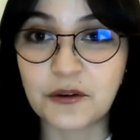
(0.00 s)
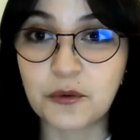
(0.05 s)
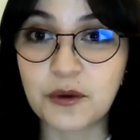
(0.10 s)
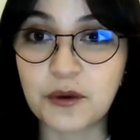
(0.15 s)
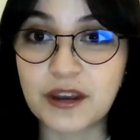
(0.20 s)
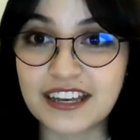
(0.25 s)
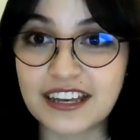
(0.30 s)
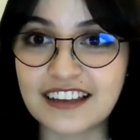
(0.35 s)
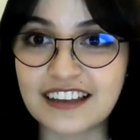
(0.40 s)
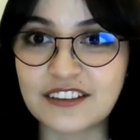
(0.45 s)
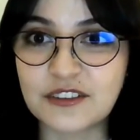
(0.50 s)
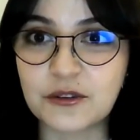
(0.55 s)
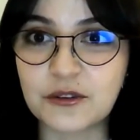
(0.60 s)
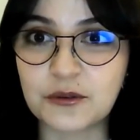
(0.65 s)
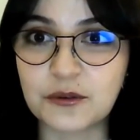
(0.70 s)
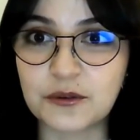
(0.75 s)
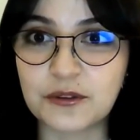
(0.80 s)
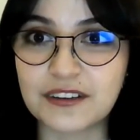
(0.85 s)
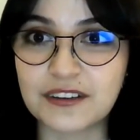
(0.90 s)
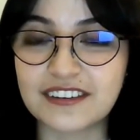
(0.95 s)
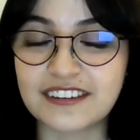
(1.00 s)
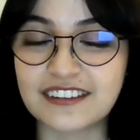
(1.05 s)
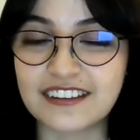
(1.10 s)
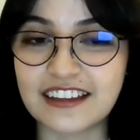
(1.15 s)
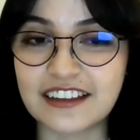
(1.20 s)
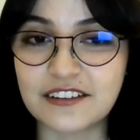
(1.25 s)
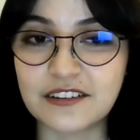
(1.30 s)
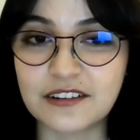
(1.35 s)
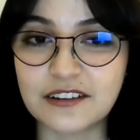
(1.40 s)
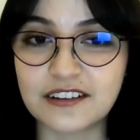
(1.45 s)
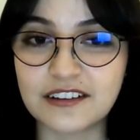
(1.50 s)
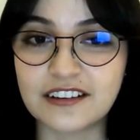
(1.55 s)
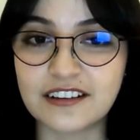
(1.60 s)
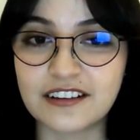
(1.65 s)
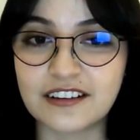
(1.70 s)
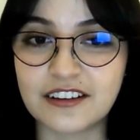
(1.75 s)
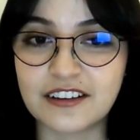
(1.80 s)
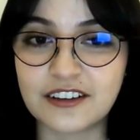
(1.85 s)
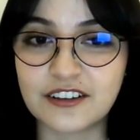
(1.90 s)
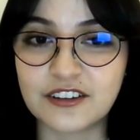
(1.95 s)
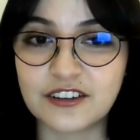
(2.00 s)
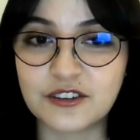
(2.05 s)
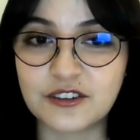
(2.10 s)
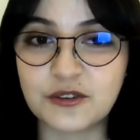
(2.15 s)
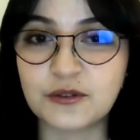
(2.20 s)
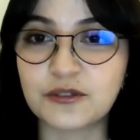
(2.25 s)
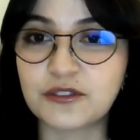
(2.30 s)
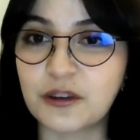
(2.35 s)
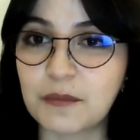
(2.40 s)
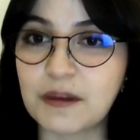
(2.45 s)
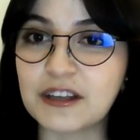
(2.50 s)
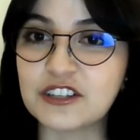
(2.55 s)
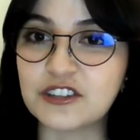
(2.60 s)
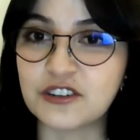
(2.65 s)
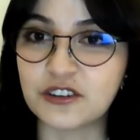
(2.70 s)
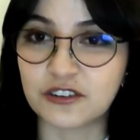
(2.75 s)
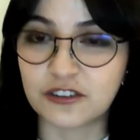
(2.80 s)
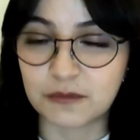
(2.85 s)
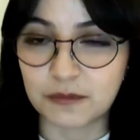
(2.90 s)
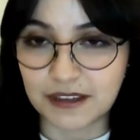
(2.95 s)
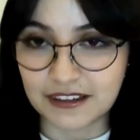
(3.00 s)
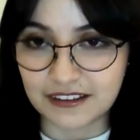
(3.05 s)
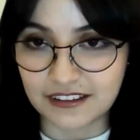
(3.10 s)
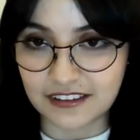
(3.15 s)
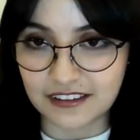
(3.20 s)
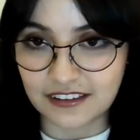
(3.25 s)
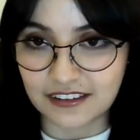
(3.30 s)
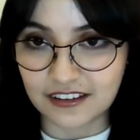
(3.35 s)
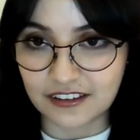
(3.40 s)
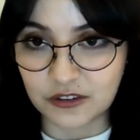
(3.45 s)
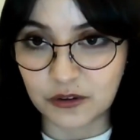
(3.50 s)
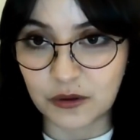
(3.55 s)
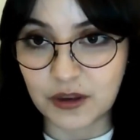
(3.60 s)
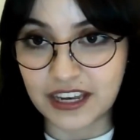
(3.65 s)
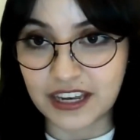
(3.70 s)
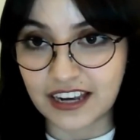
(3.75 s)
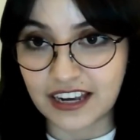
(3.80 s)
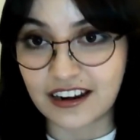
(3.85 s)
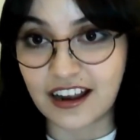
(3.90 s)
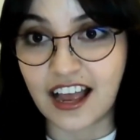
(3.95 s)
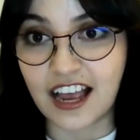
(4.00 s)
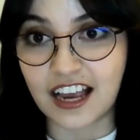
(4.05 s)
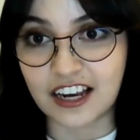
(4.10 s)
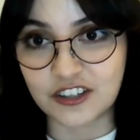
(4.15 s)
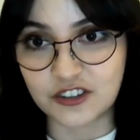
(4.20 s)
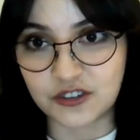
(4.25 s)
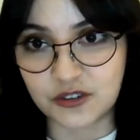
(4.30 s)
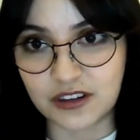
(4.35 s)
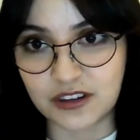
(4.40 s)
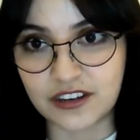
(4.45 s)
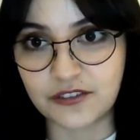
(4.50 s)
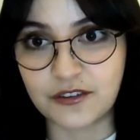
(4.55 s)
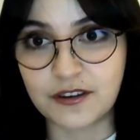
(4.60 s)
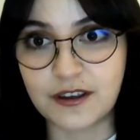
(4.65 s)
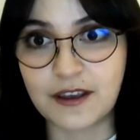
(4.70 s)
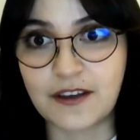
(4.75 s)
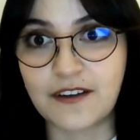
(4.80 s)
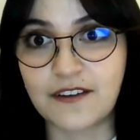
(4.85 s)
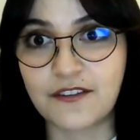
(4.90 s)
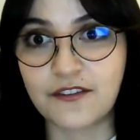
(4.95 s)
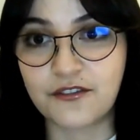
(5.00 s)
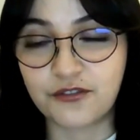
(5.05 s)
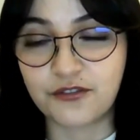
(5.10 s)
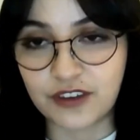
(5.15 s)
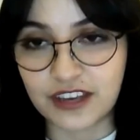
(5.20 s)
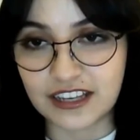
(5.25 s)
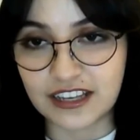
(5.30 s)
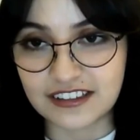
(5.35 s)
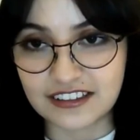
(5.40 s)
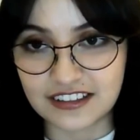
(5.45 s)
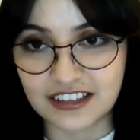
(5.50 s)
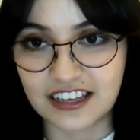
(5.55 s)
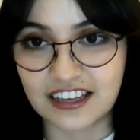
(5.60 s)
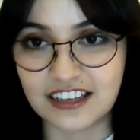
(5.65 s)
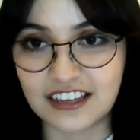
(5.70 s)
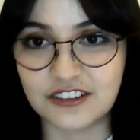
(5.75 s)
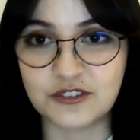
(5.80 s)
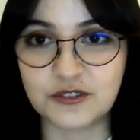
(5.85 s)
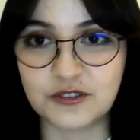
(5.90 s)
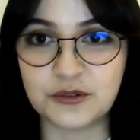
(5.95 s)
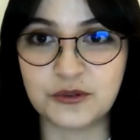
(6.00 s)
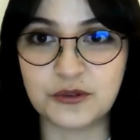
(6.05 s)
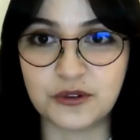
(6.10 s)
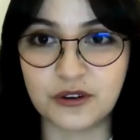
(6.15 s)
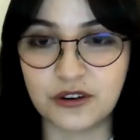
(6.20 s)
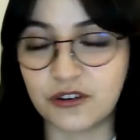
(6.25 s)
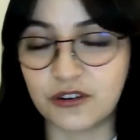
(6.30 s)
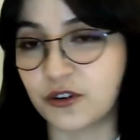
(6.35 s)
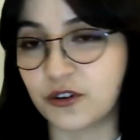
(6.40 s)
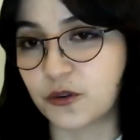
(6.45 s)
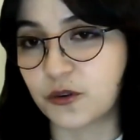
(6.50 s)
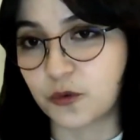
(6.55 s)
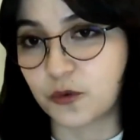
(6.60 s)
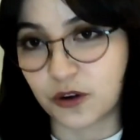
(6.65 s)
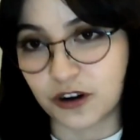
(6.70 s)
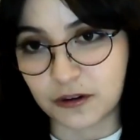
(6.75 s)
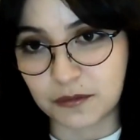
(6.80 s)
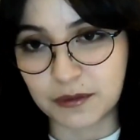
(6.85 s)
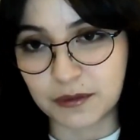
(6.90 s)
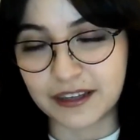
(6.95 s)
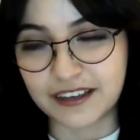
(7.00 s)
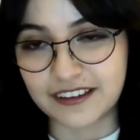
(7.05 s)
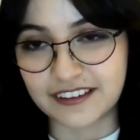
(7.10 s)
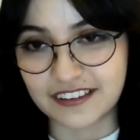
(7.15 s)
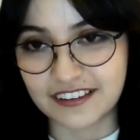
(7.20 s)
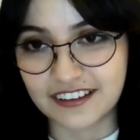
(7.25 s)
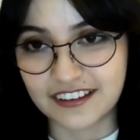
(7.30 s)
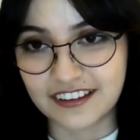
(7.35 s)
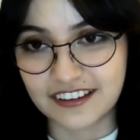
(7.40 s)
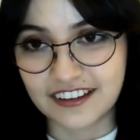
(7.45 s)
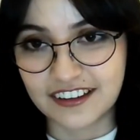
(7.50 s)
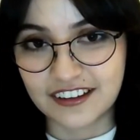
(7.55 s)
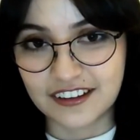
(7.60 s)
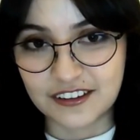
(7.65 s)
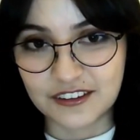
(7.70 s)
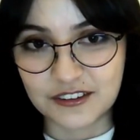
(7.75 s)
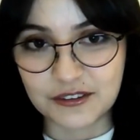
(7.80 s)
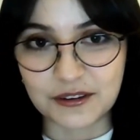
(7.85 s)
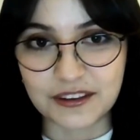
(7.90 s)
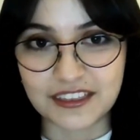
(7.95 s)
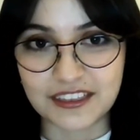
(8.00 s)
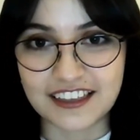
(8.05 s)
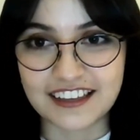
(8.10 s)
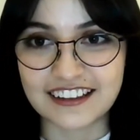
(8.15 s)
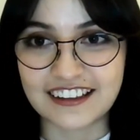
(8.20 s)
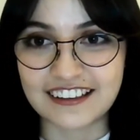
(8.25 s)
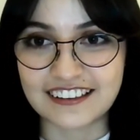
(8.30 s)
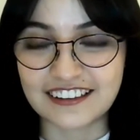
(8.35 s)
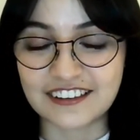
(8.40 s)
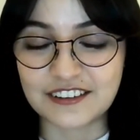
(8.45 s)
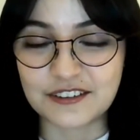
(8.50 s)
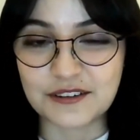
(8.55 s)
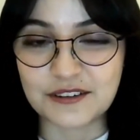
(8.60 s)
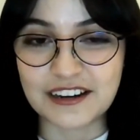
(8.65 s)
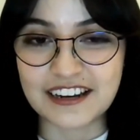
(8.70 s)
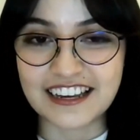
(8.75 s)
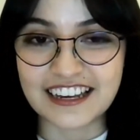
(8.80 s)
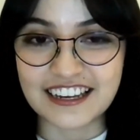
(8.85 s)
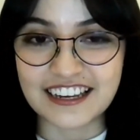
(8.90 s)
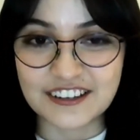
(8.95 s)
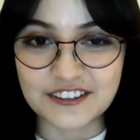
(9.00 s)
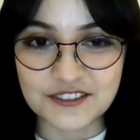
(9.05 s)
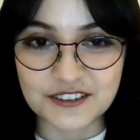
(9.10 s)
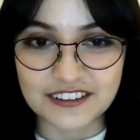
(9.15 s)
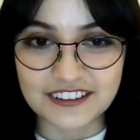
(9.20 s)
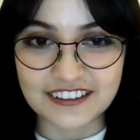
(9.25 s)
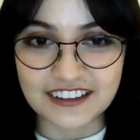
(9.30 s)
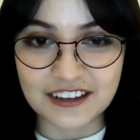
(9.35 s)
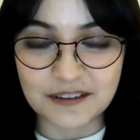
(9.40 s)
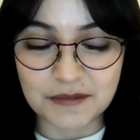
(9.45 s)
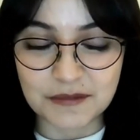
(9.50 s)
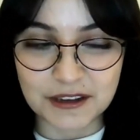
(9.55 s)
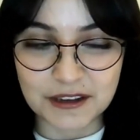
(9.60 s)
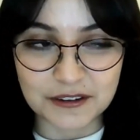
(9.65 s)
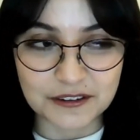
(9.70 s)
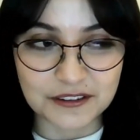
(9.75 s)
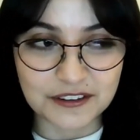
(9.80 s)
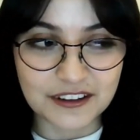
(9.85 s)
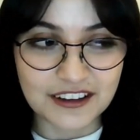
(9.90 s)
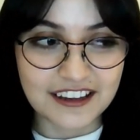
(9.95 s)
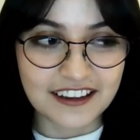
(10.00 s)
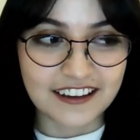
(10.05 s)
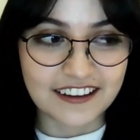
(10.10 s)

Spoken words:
that we need to still do some adjustments so it can actually fit into our workplace. So I think this is really interesting because